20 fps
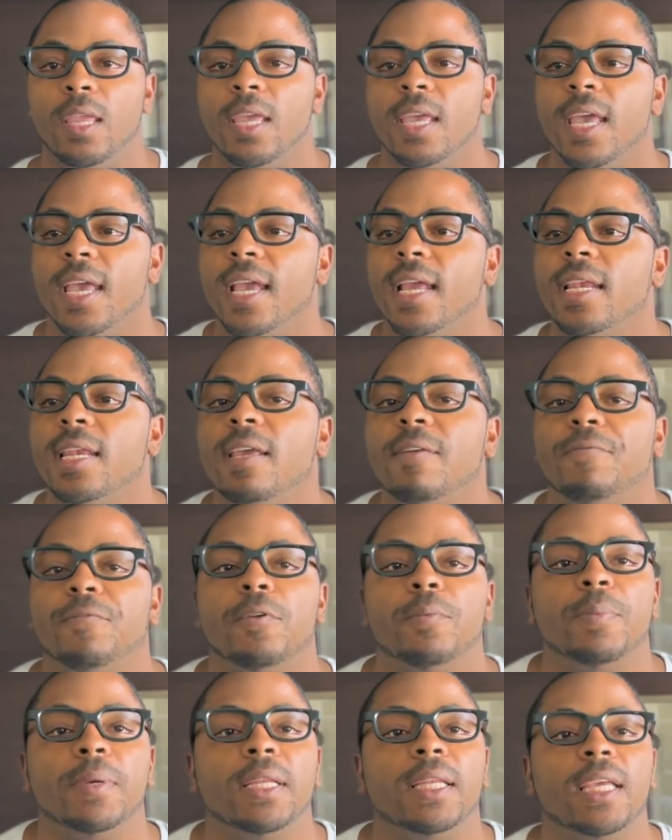And if you
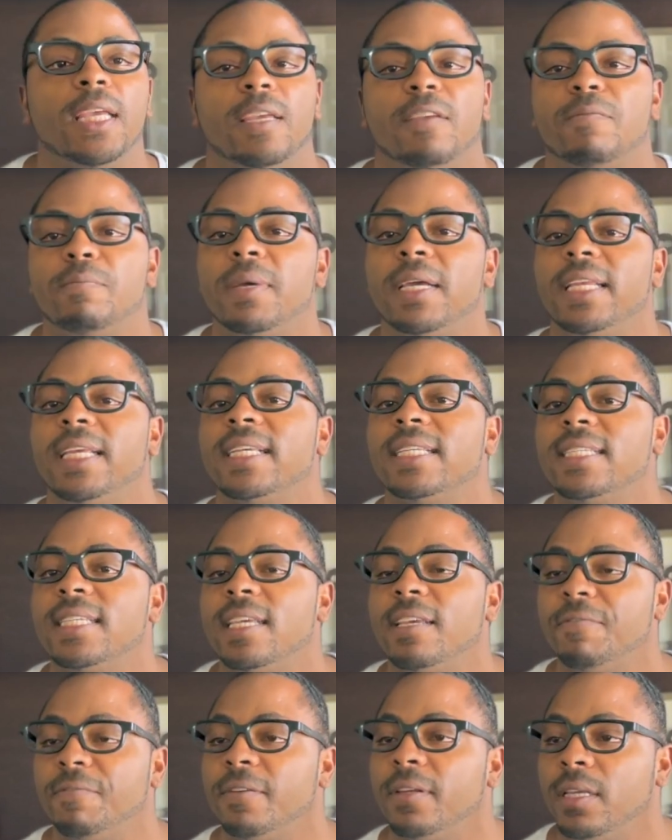believe money is
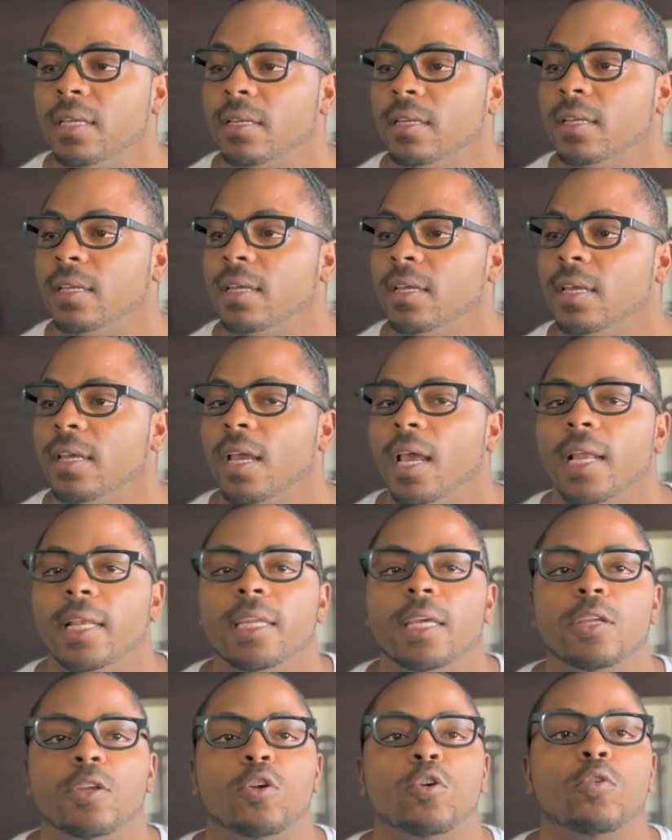infinite,
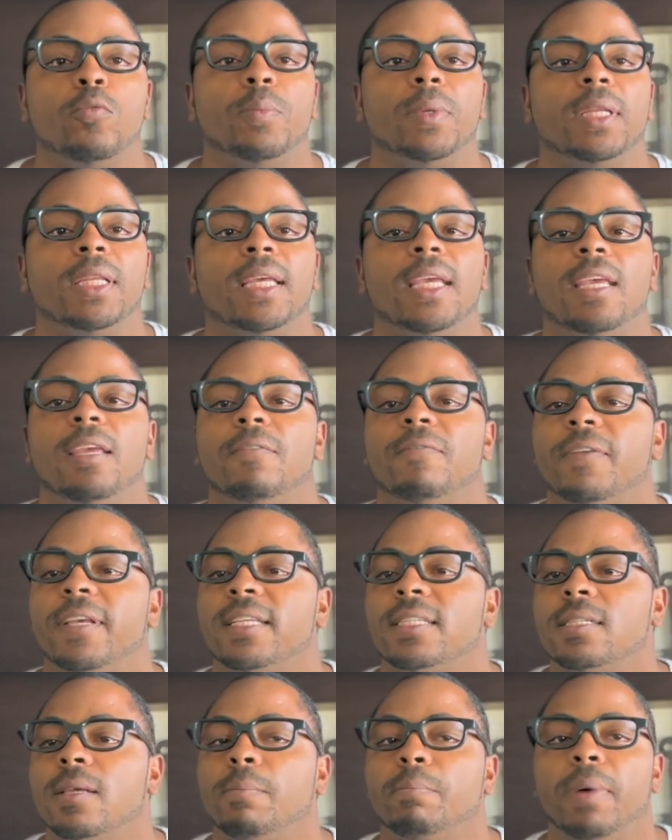then you believe it's
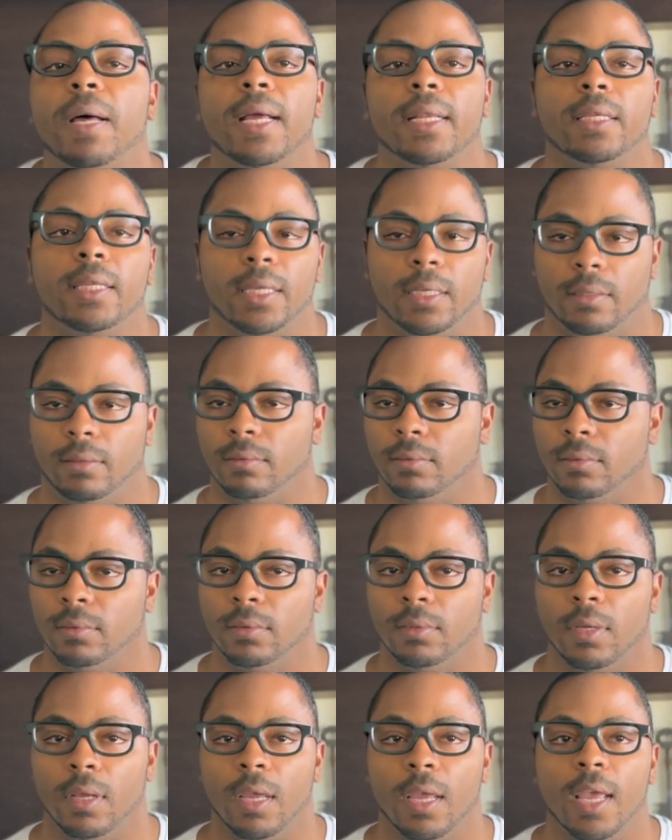abundant.
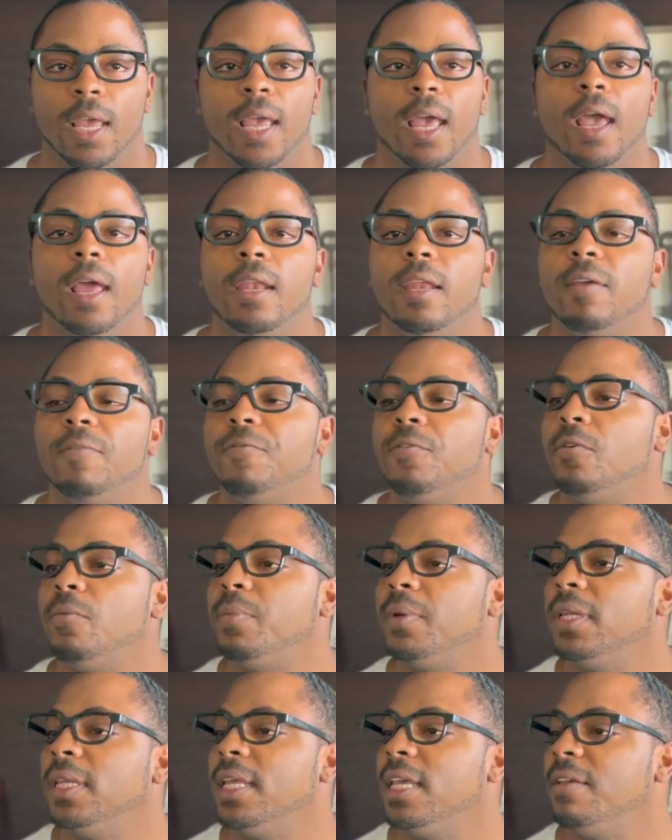And if you
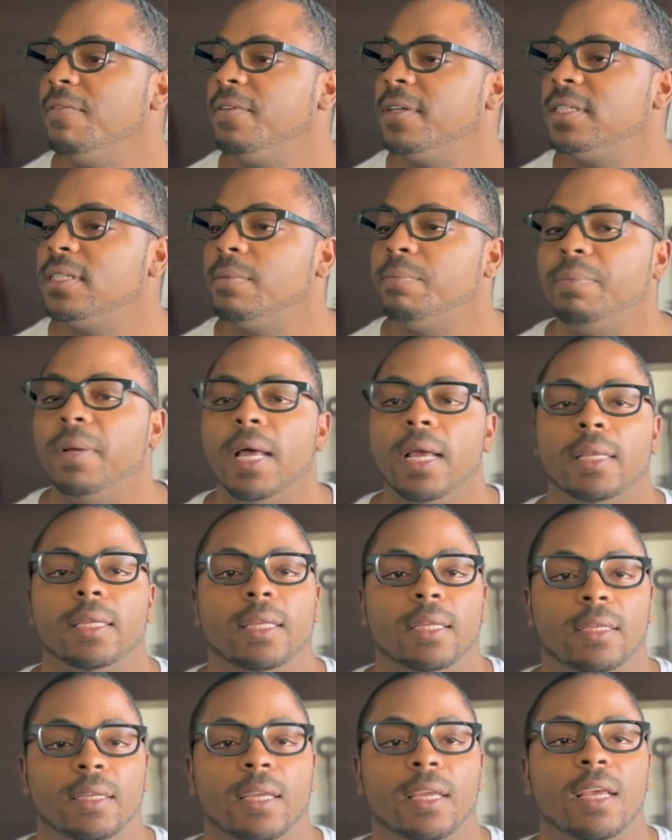believe it's abundant,
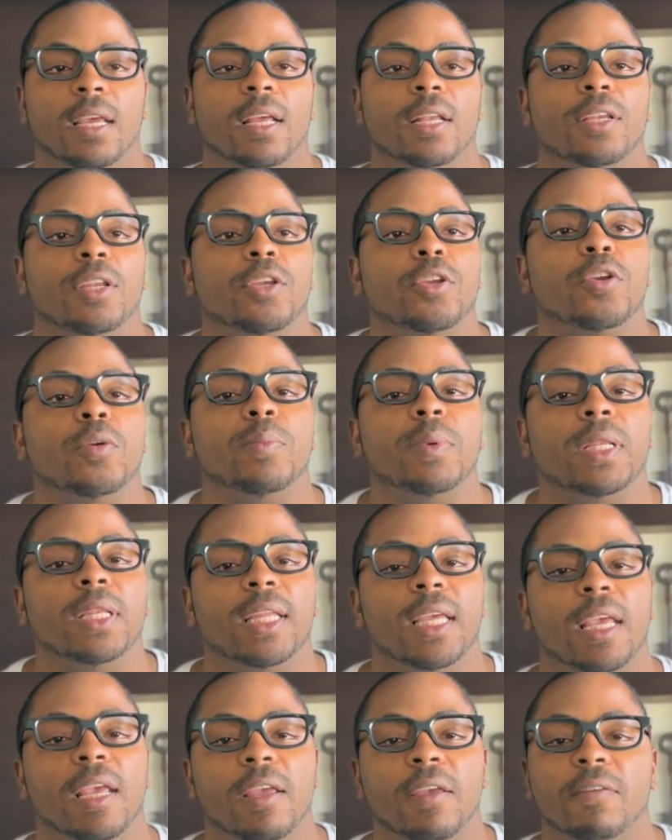then you
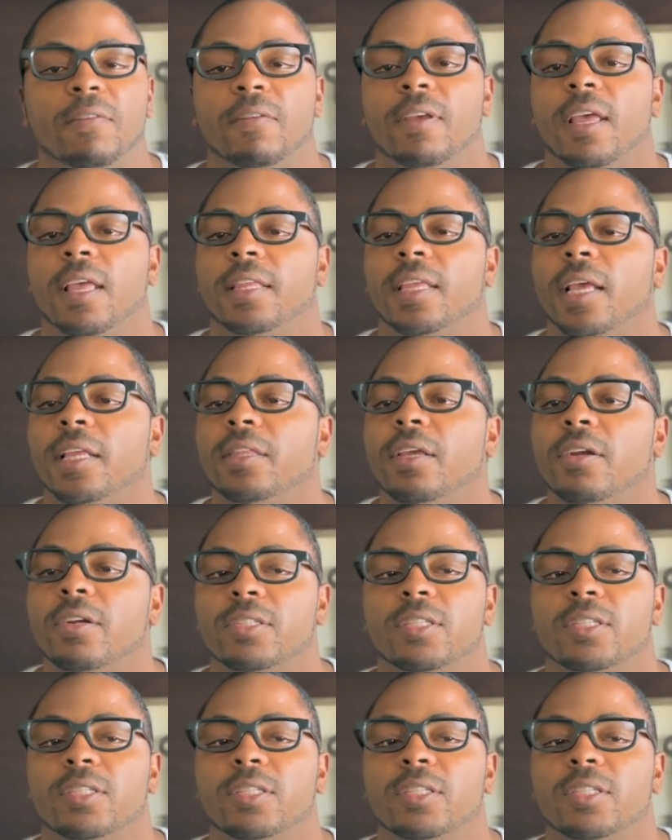believe that there's